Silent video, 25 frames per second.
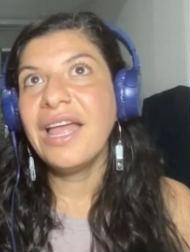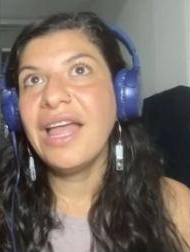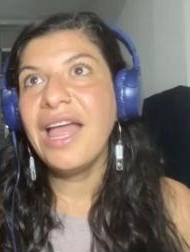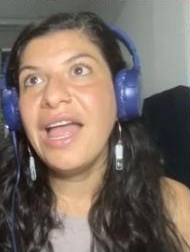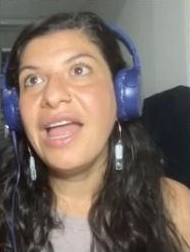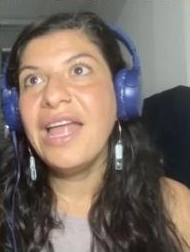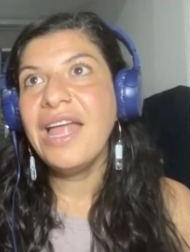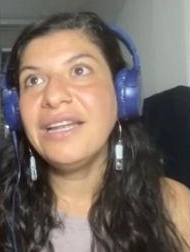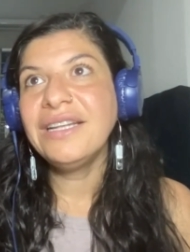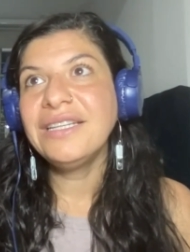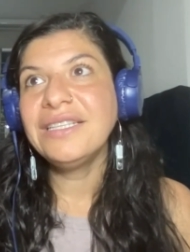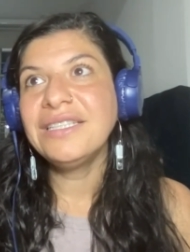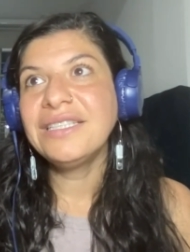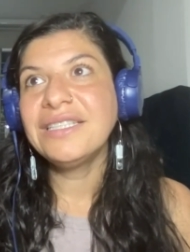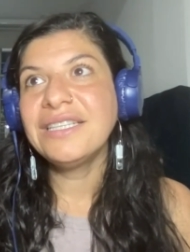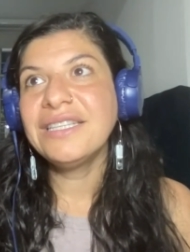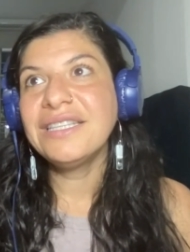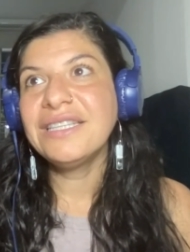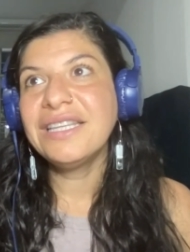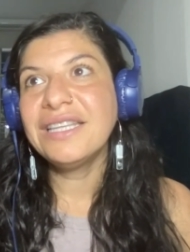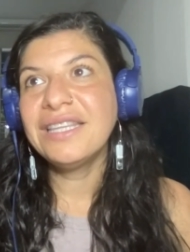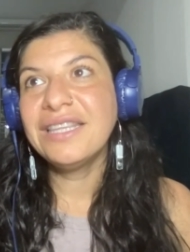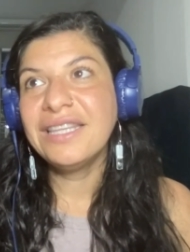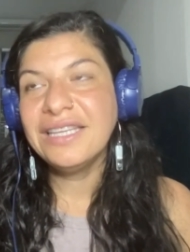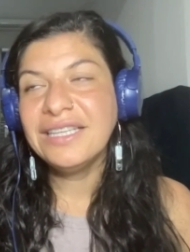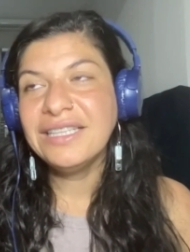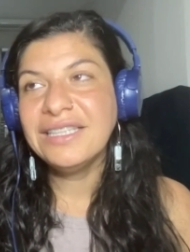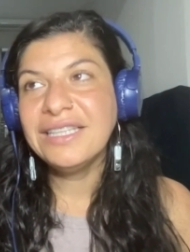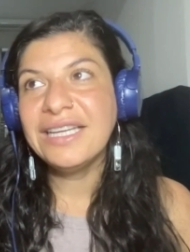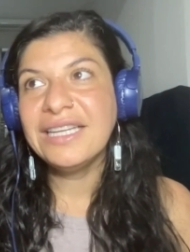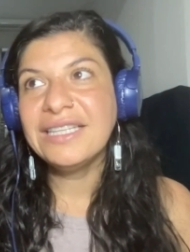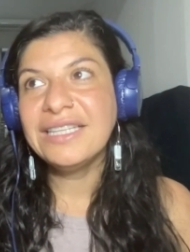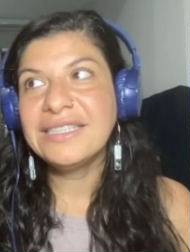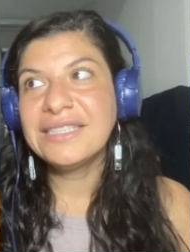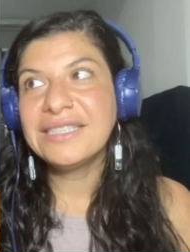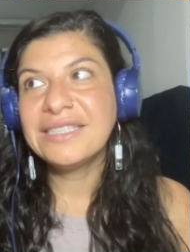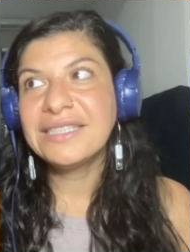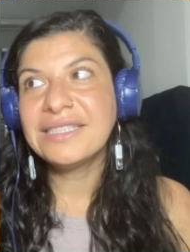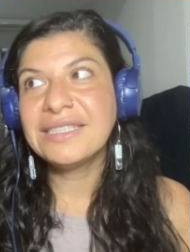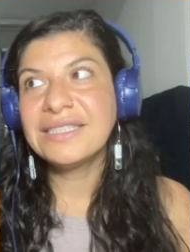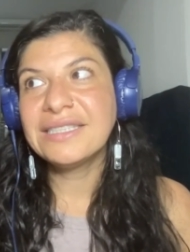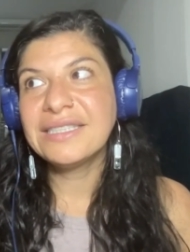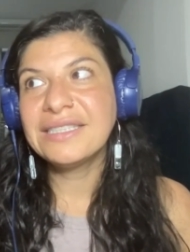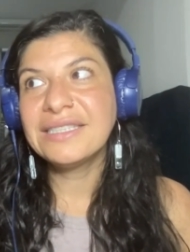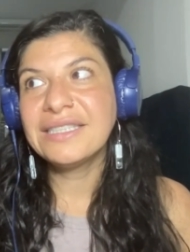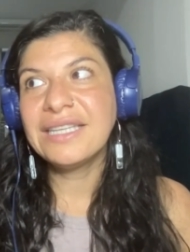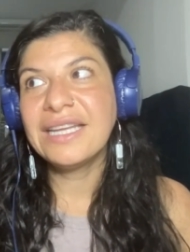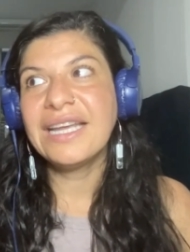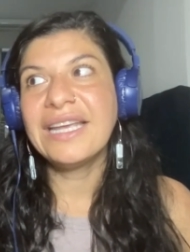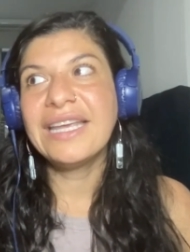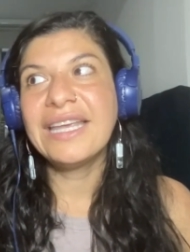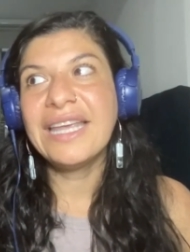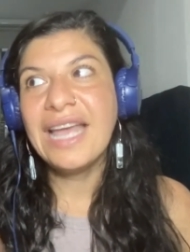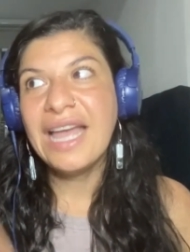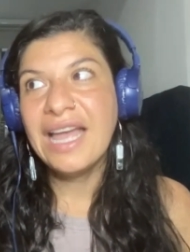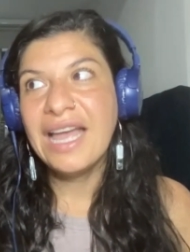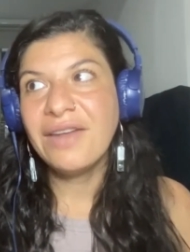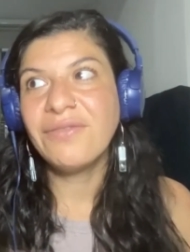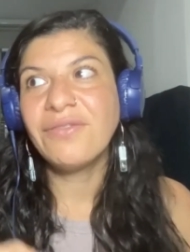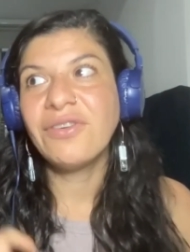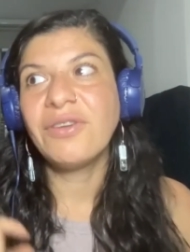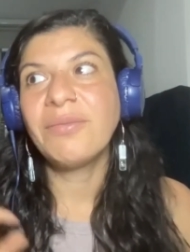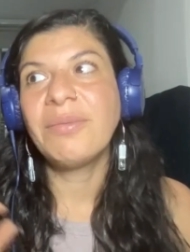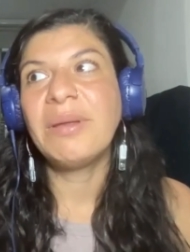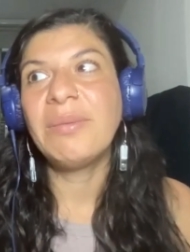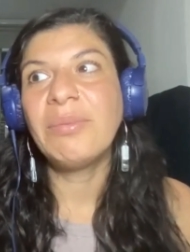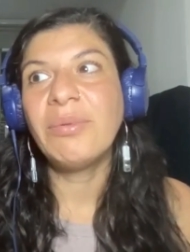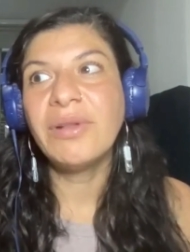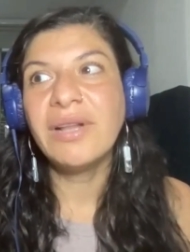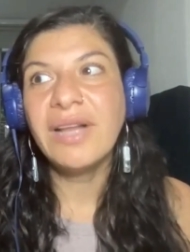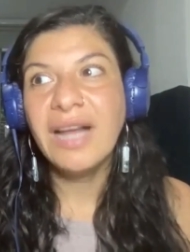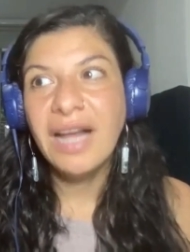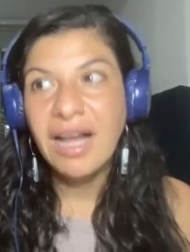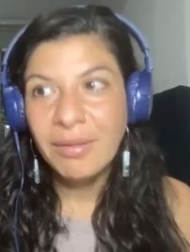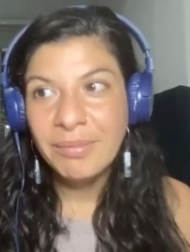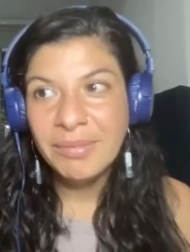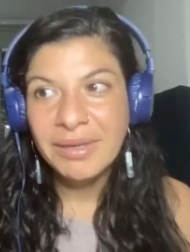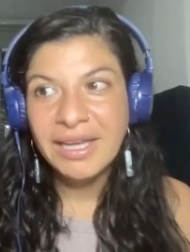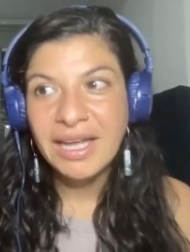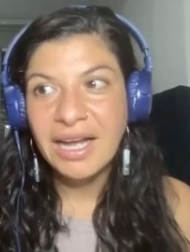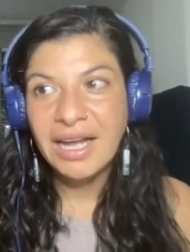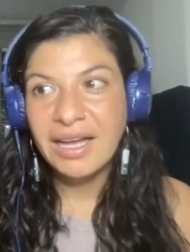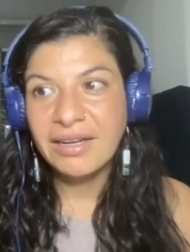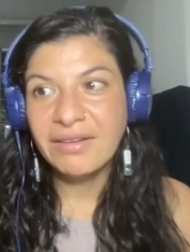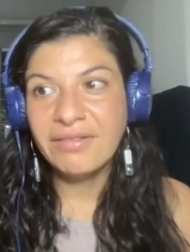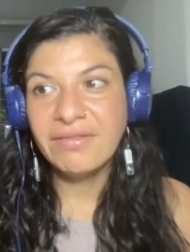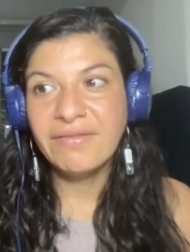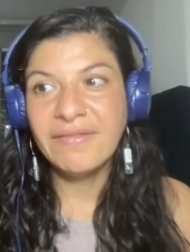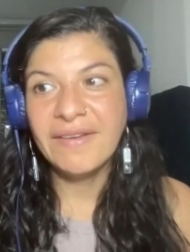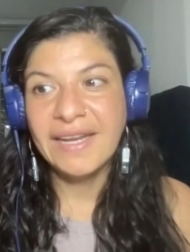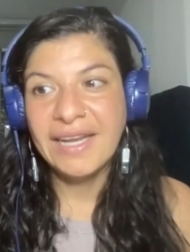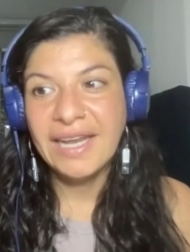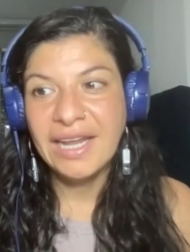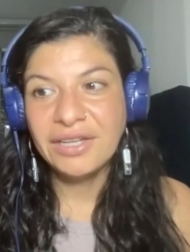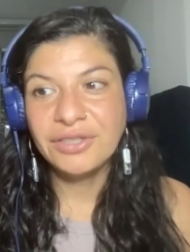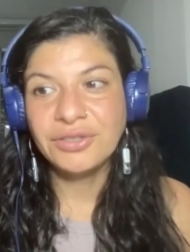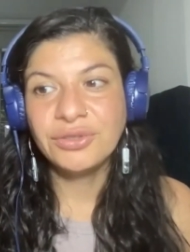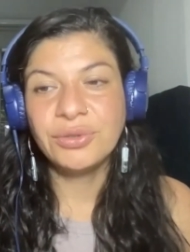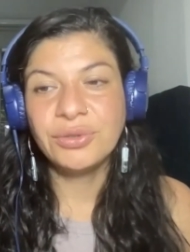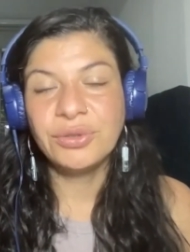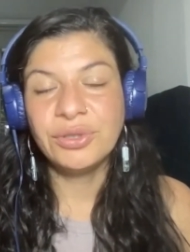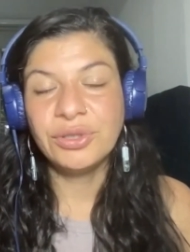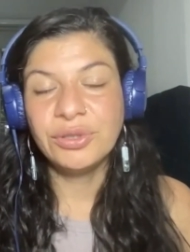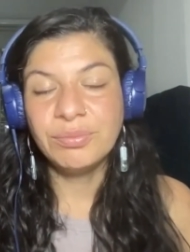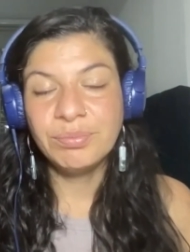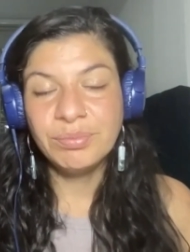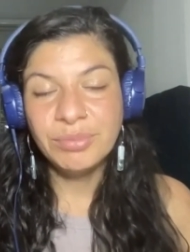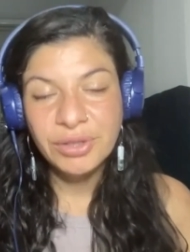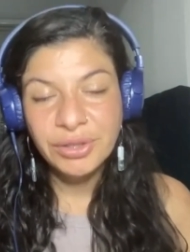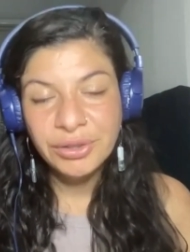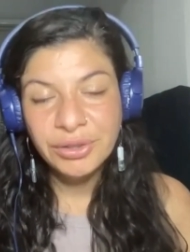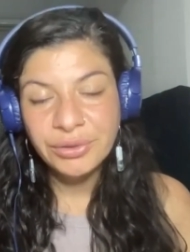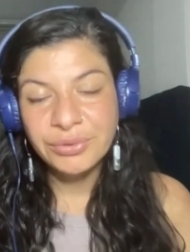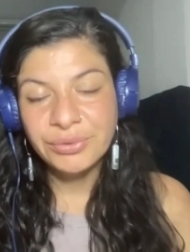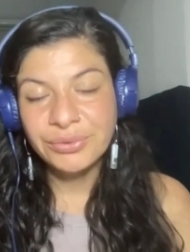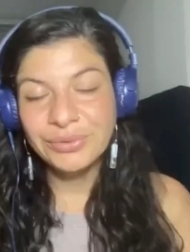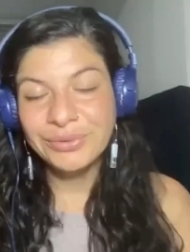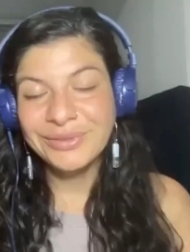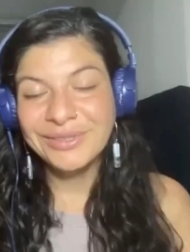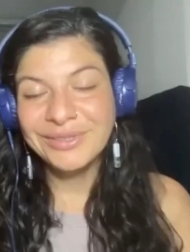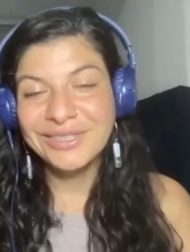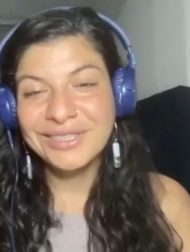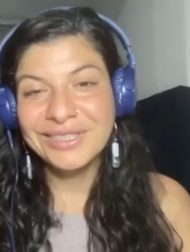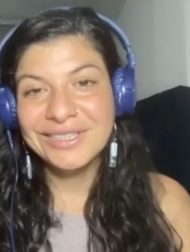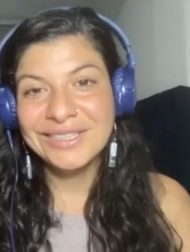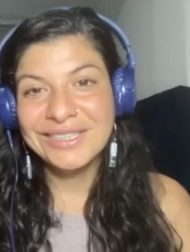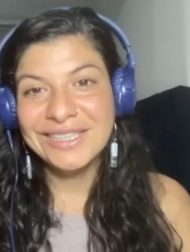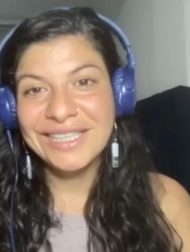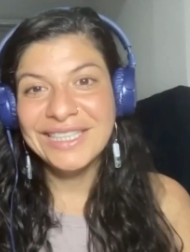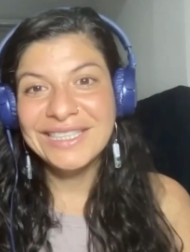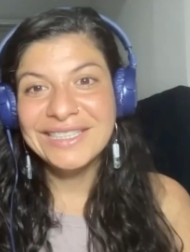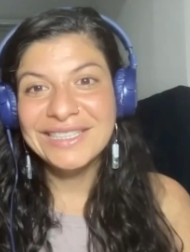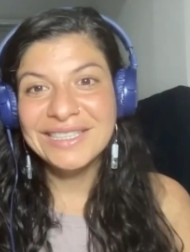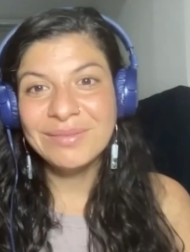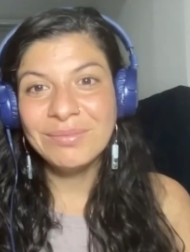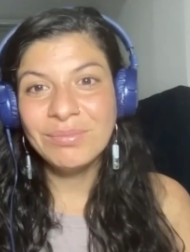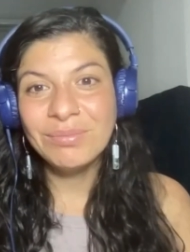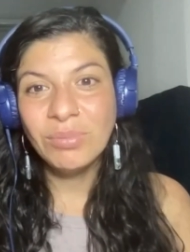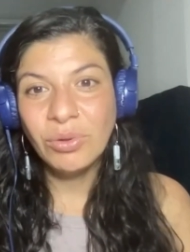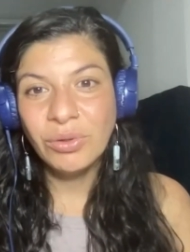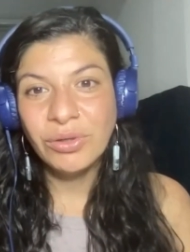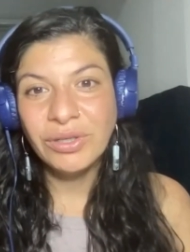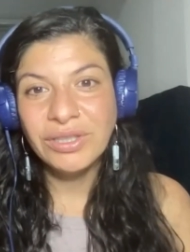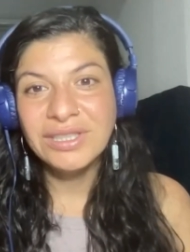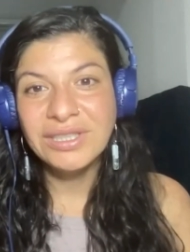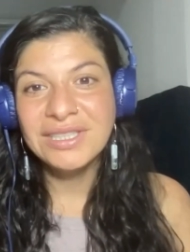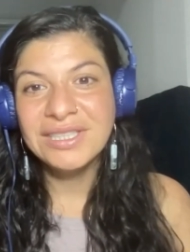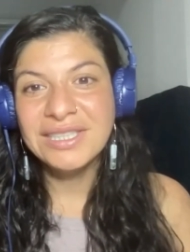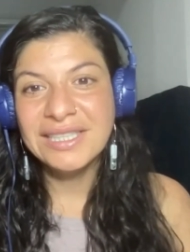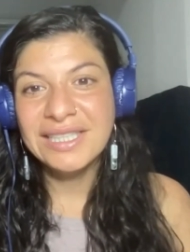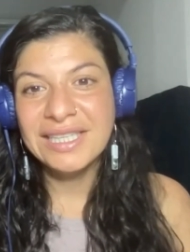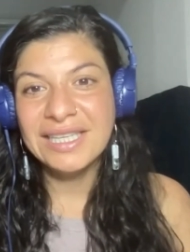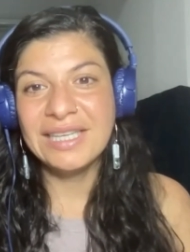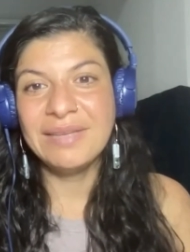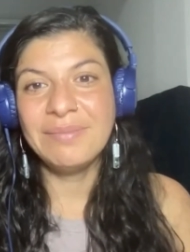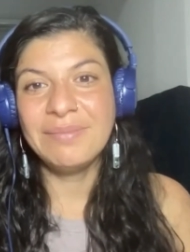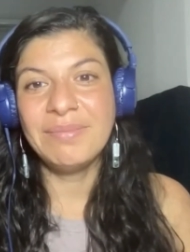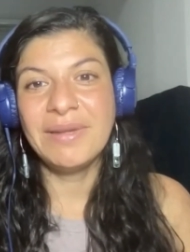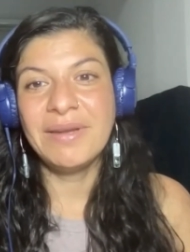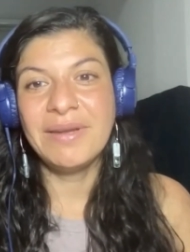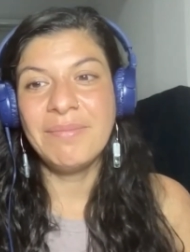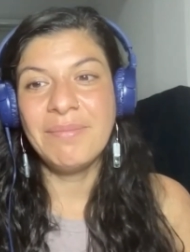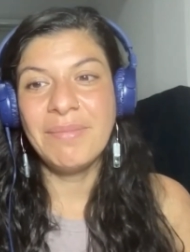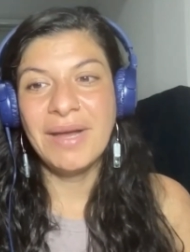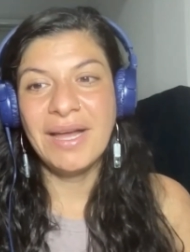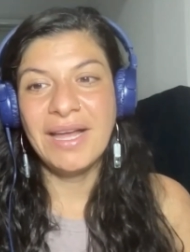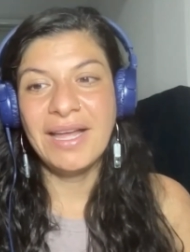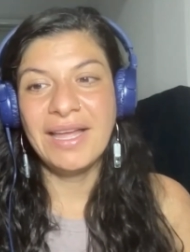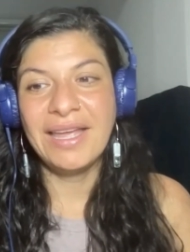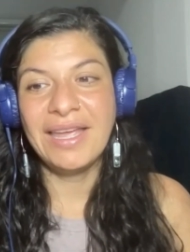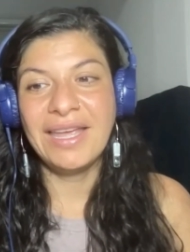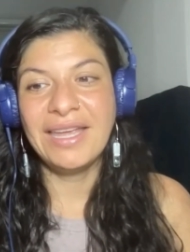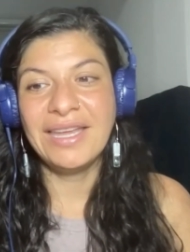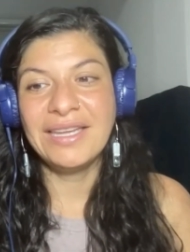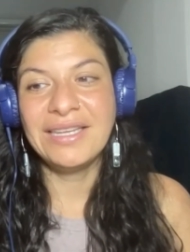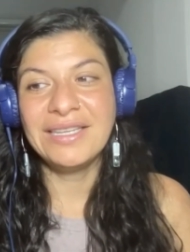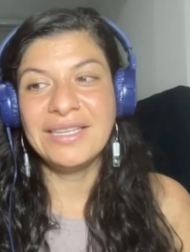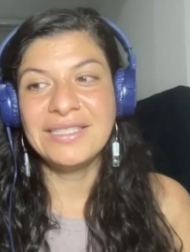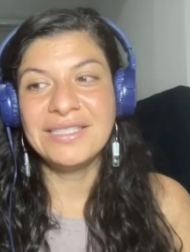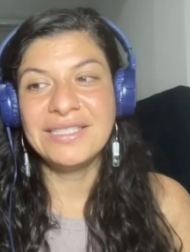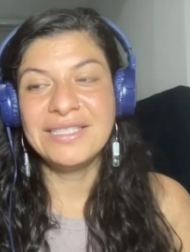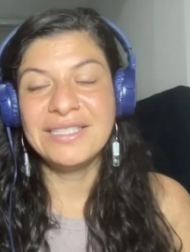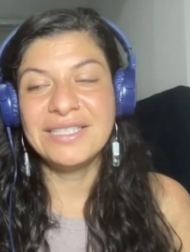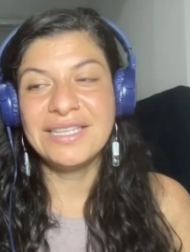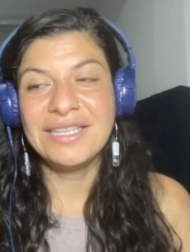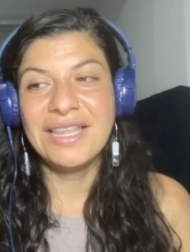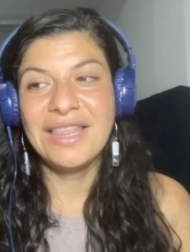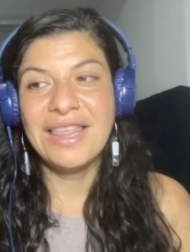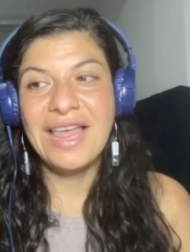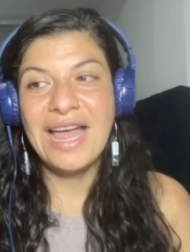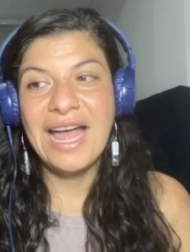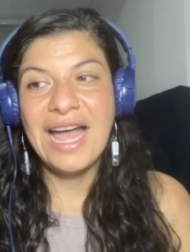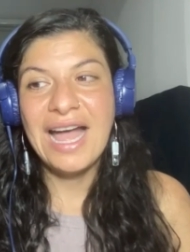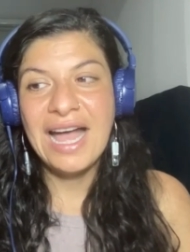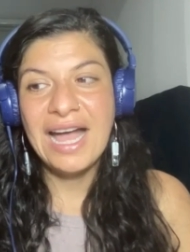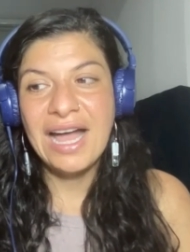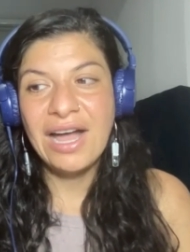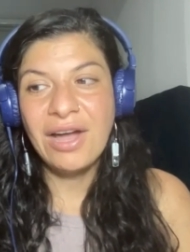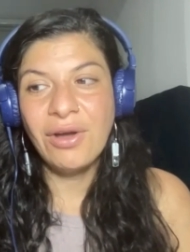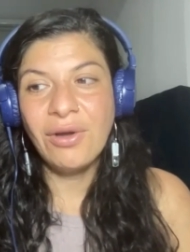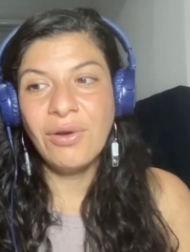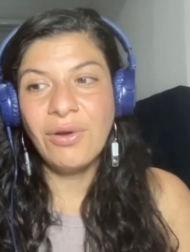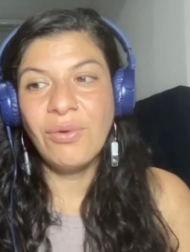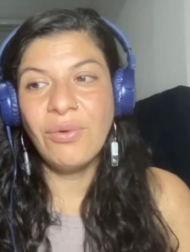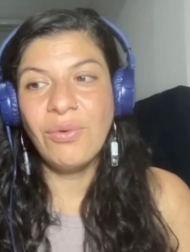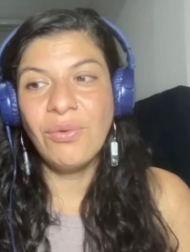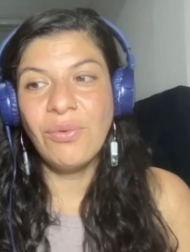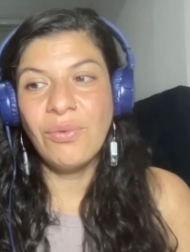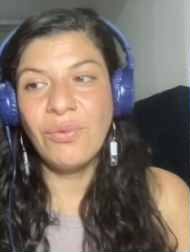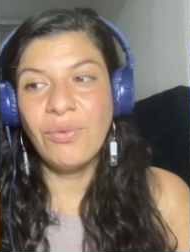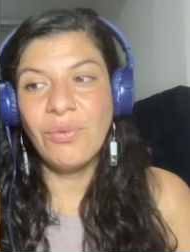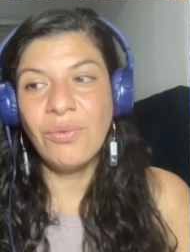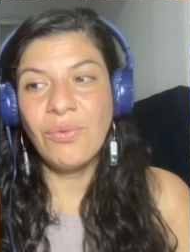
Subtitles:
And the thing that's, again, for people coming out of financial abuse, it's important to keep in mind how